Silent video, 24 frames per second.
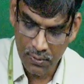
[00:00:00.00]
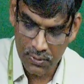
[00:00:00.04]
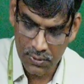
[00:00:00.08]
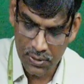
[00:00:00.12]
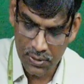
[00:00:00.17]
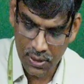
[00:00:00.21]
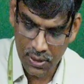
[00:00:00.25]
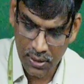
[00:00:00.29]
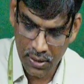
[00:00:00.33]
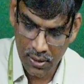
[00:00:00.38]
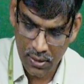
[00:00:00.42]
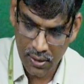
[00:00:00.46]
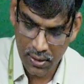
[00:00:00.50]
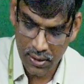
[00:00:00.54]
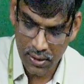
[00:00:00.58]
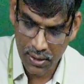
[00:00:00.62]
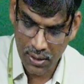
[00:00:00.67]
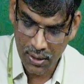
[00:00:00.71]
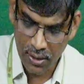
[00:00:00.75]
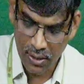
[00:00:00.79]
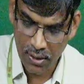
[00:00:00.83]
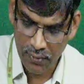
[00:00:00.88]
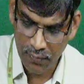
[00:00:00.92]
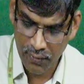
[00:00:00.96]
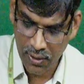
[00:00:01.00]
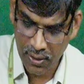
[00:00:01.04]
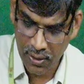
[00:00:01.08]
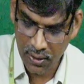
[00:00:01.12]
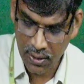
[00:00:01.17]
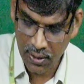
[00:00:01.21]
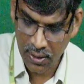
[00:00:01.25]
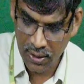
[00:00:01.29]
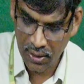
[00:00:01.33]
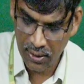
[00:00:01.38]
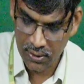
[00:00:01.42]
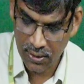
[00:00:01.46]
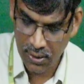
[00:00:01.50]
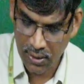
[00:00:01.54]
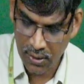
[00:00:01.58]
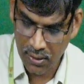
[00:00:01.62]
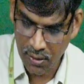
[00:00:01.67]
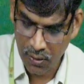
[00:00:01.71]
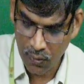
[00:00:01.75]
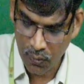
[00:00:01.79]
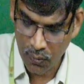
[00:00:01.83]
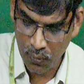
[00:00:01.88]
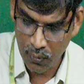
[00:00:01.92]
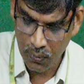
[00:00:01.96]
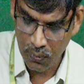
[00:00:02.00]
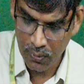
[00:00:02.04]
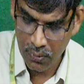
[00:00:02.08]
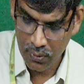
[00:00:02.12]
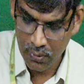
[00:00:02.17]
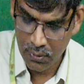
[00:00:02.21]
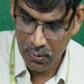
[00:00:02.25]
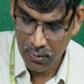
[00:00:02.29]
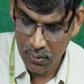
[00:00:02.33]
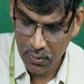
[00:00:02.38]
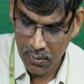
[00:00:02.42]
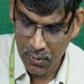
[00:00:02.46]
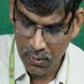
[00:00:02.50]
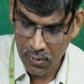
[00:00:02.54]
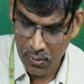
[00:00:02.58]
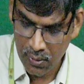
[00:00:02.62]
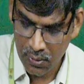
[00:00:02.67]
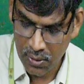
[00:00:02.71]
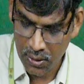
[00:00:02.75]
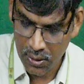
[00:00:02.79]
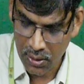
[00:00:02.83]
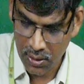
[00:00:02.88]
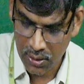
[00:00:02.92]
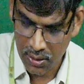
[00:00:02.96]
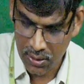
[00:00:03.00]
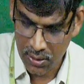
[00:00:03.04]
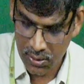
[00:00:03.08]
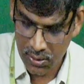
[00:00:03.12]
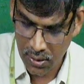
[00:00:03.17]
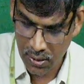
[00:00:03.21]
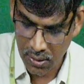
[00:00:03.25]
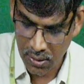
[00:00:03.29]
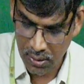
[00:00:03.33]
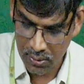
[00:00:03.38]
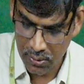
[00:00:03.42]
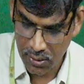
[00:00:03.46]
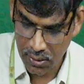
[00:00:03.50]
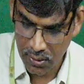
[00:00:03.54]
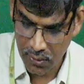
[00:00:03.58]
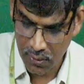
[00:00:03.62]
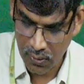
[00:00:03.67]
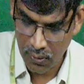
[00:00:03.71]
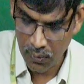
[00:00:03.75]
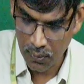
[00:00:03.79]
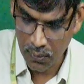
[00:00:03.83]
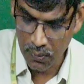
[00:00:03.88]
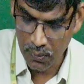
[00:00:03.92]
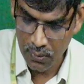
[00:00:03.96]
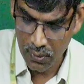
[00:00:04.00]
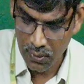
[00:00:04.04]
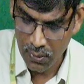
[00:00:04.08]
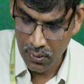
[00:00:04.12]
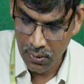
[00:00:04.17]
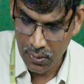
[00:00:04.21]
Here you can connect to the load. Here it is connected to the load.